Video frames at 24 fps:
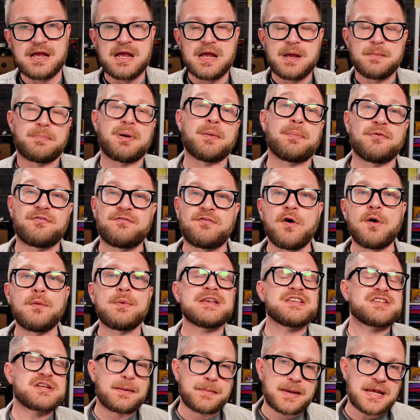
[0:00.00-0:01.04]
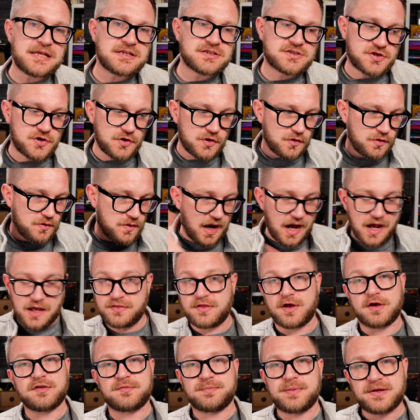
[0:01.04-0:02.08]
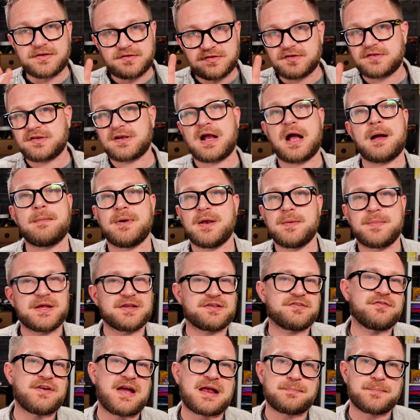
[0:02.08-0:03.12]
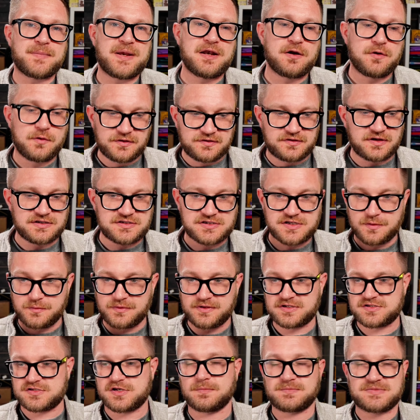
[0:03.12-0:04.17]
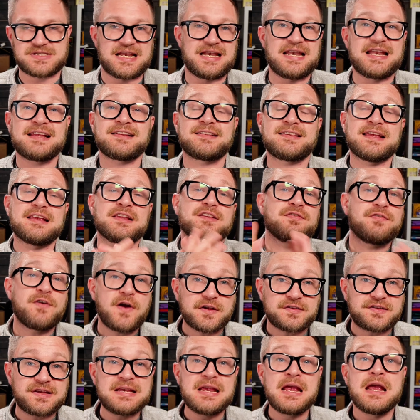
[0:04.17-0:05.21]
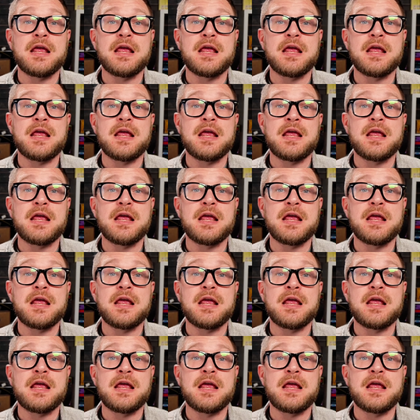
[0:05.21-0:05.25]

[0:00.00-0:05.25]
But before we jump into those bits, just a couple of bits of admin I always like to do with the top 10 list is firstly,